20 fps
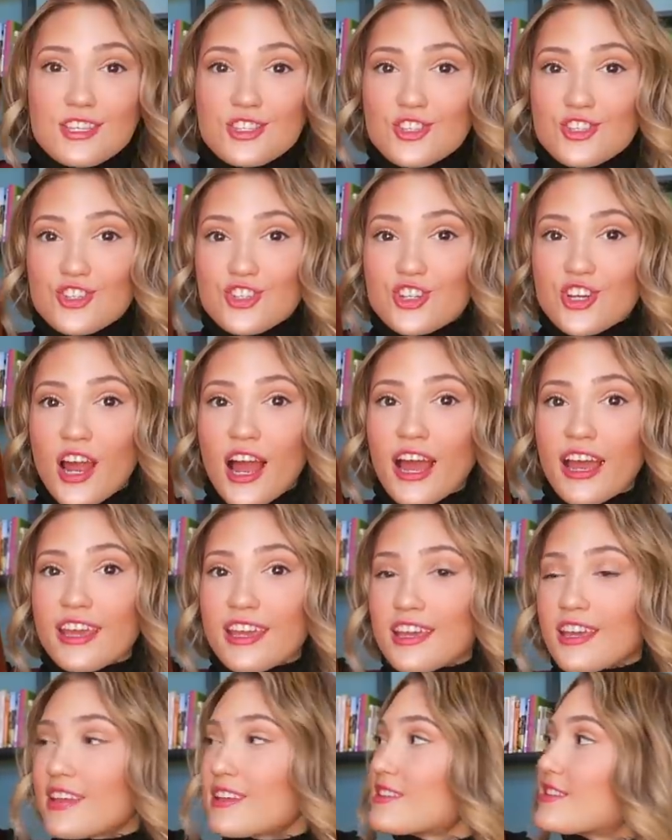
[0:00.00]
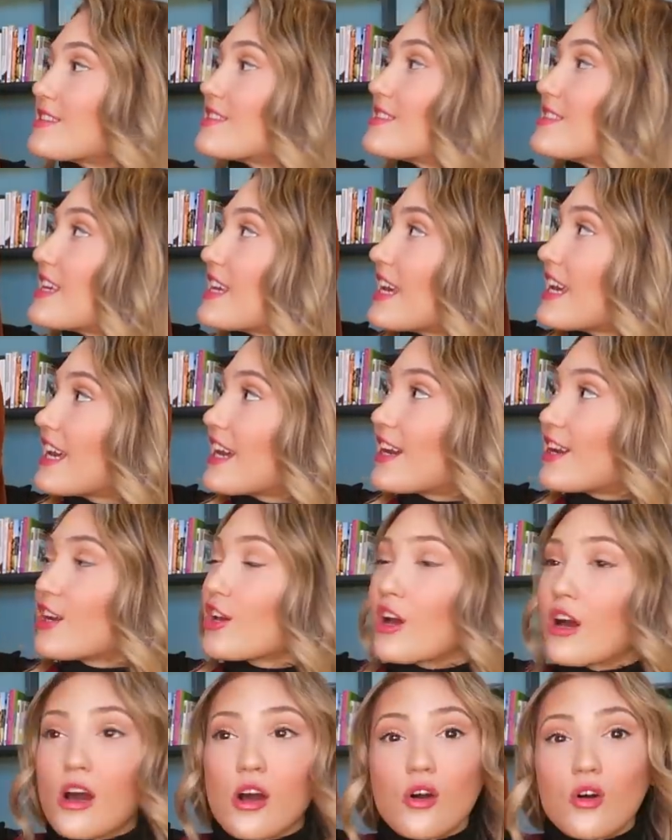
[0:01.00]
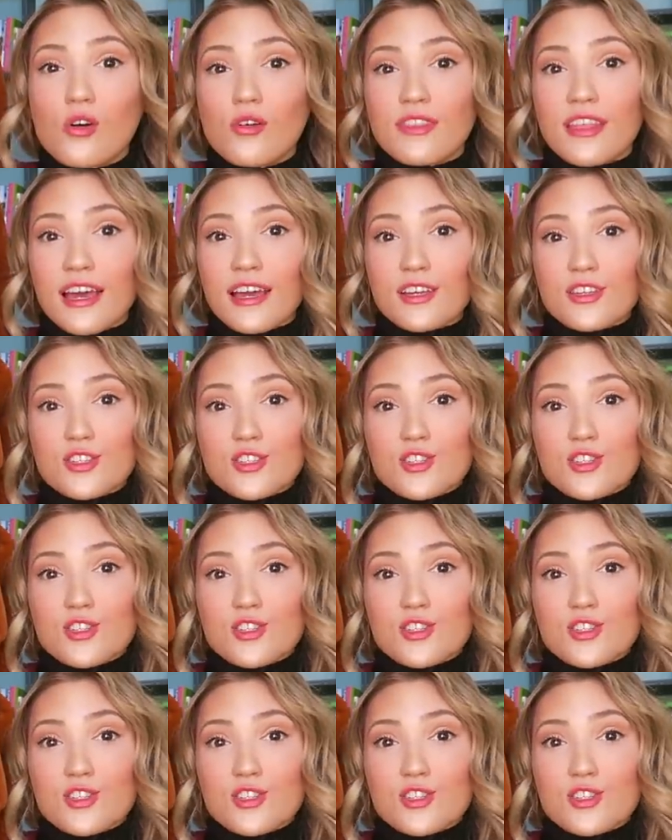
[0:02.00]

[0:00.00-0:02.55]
This giant tan coat that